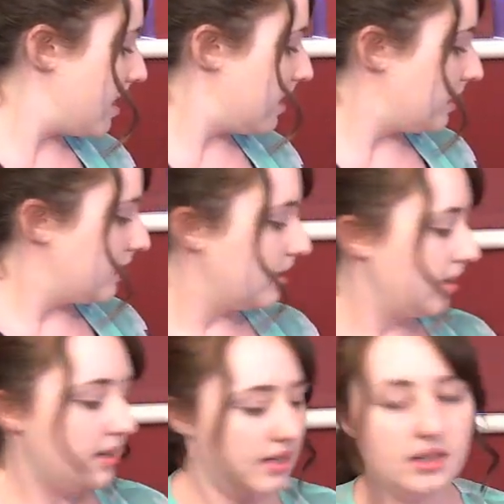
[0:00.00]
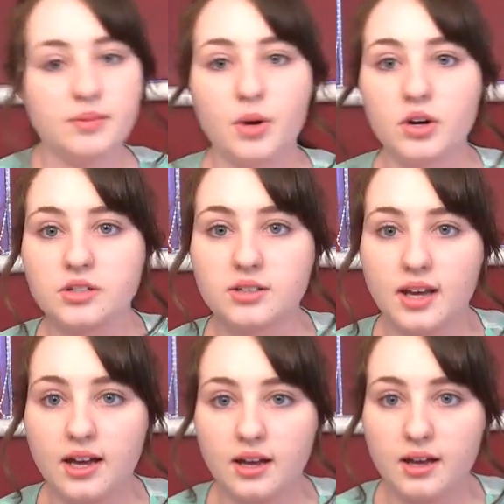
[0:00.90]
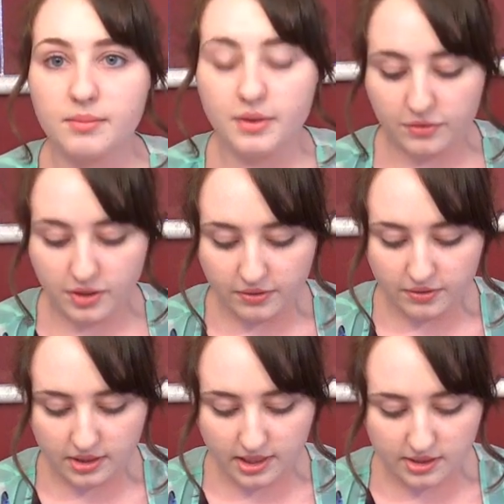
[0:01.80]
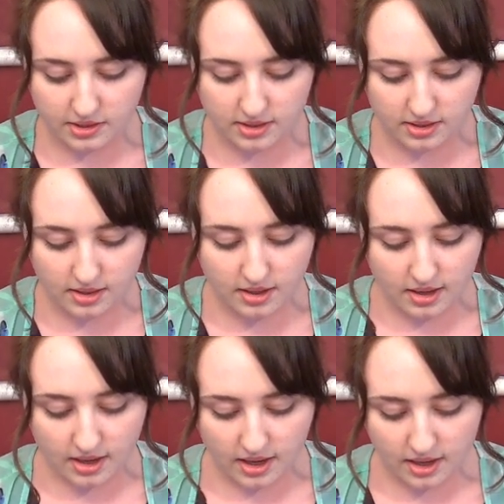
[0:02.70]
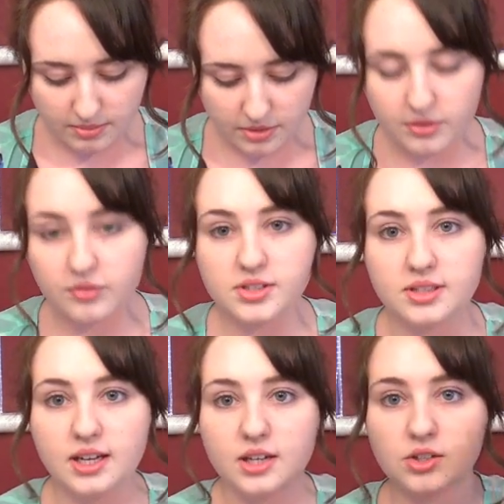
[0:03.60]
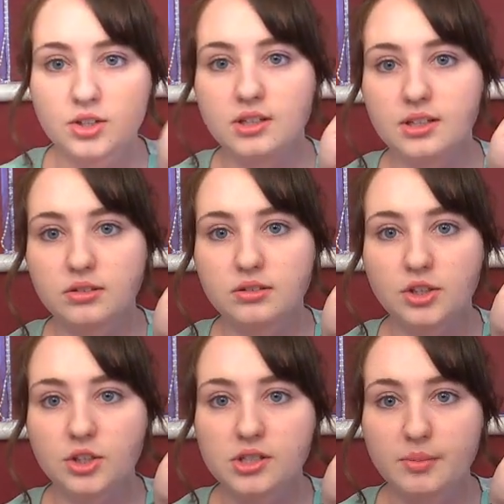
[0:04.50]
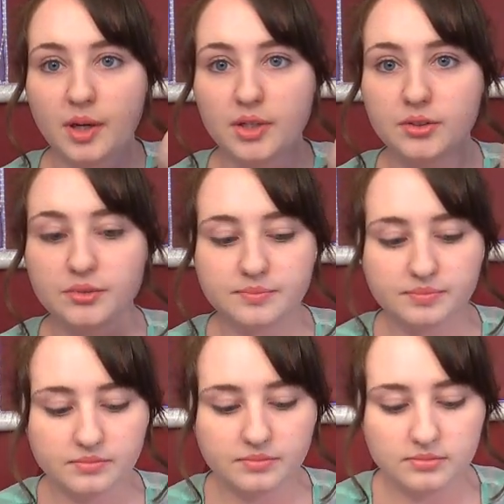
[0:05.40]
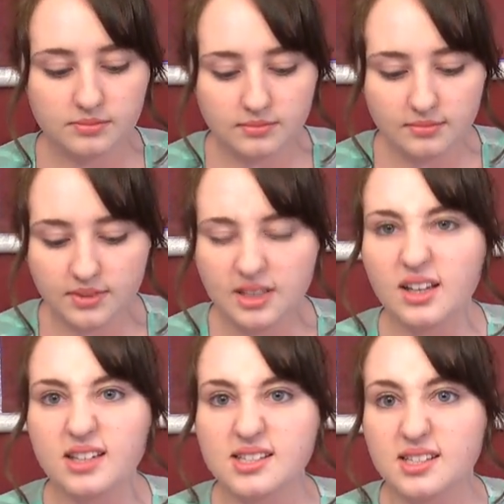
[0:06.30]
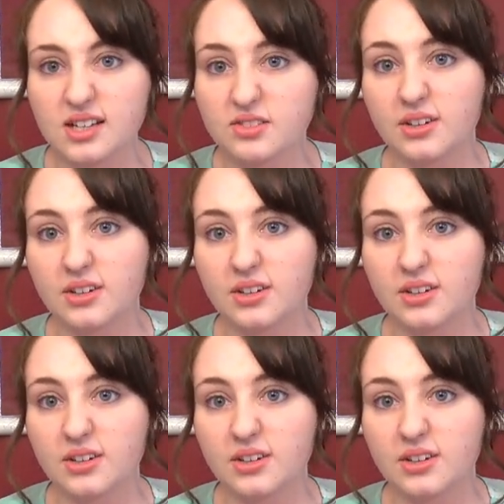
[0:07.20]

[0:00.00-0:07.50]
then in the box you get a few different things. Obviously you get your little user manual, and that just has